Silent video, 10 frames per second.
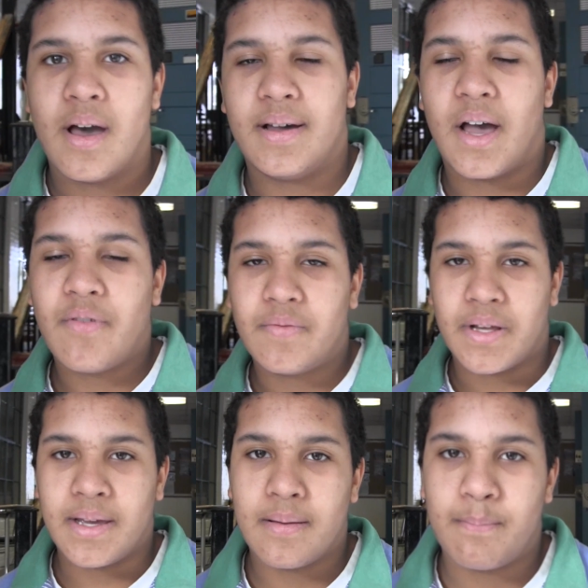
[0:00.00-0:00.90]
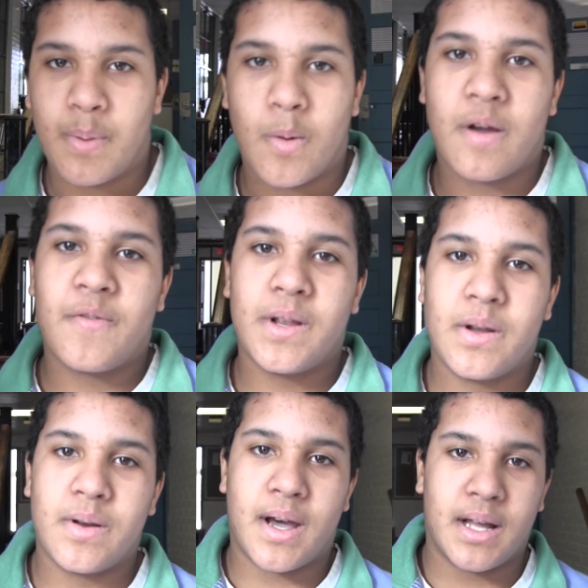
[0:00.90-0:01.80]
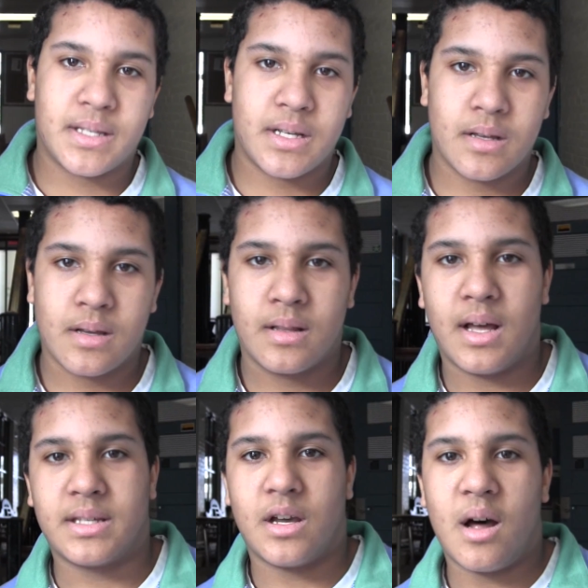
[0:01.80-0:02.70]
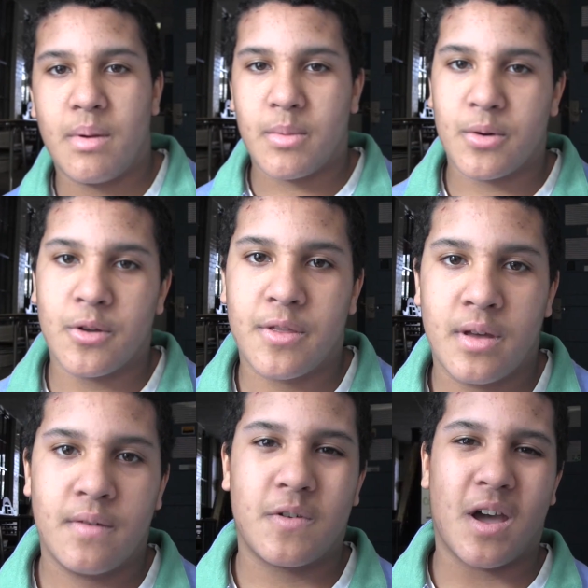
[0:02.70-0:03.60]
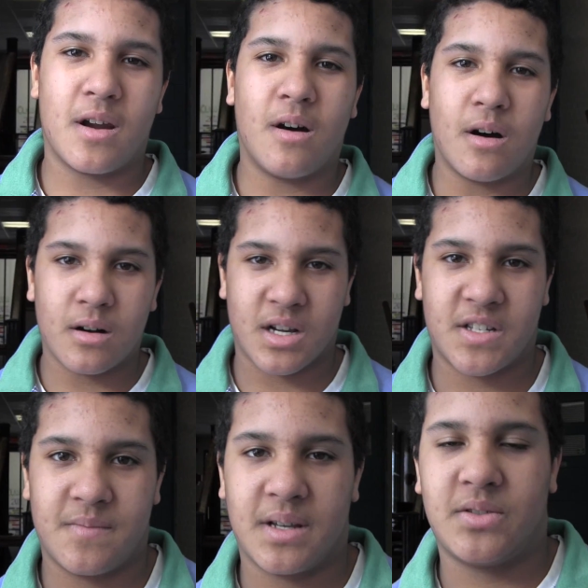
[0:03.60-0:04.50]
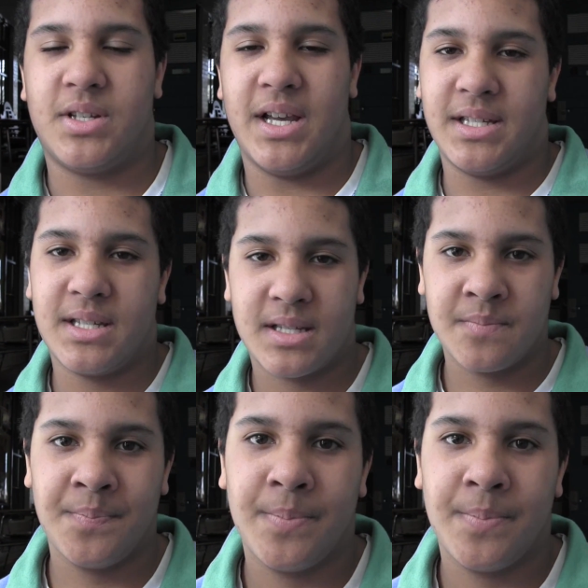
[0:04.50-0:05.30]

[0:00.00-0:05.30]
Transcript: I have of late, boyfriend or not, lost all my mirth, forgotten all custom exercises.